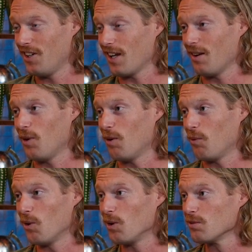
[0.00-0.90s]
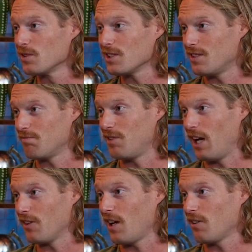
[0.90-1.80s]
You're not going to want wolves in
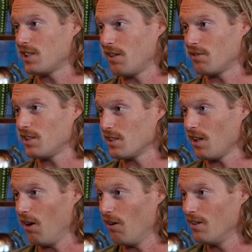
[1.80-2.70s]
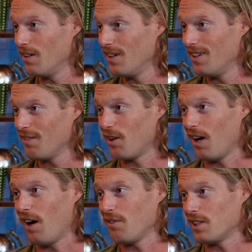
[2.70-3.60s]
downtown San Francisco
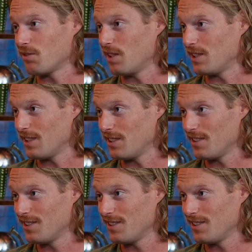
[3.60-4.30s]
for obvious reasons.